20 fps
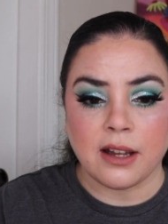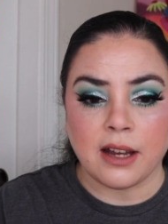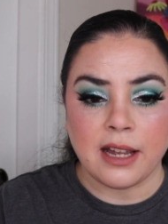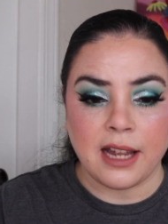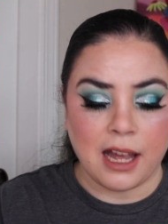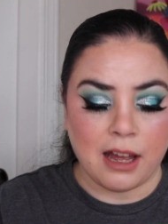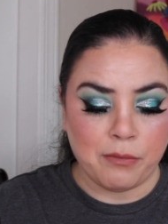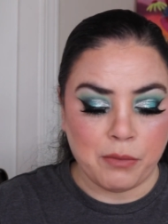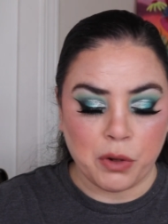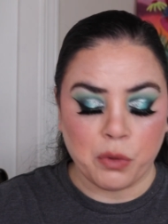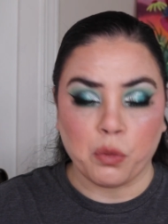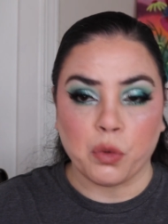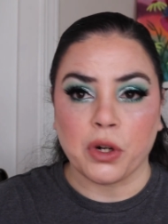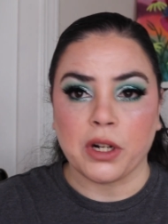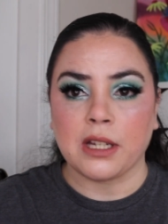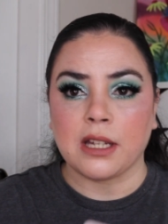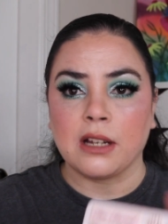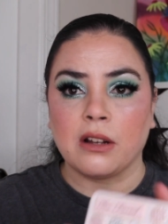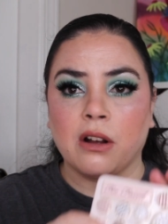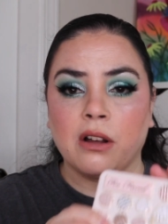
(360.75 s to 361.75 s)
I have been
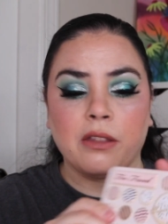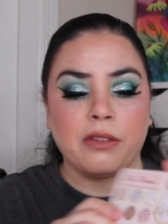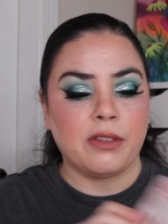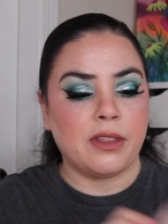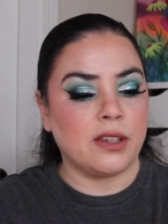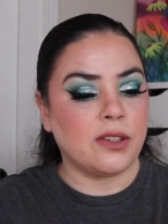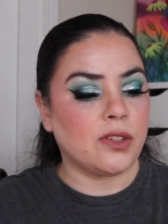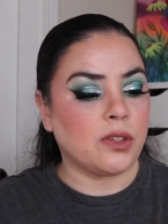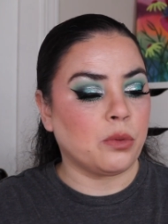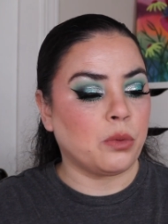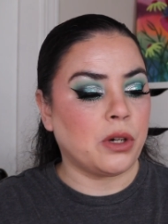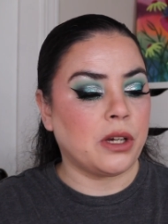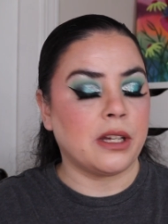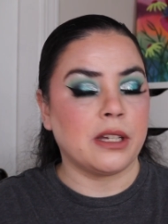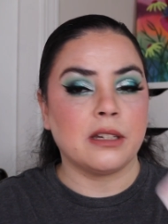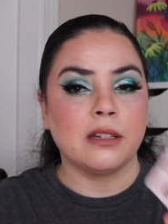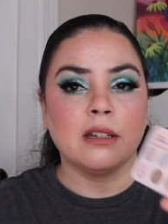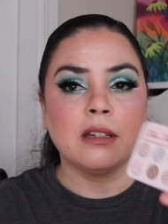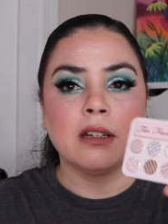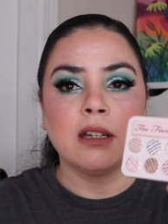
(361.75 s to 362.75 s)
working on this
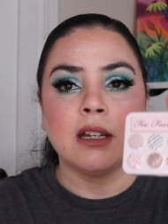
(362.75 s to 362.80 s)
one.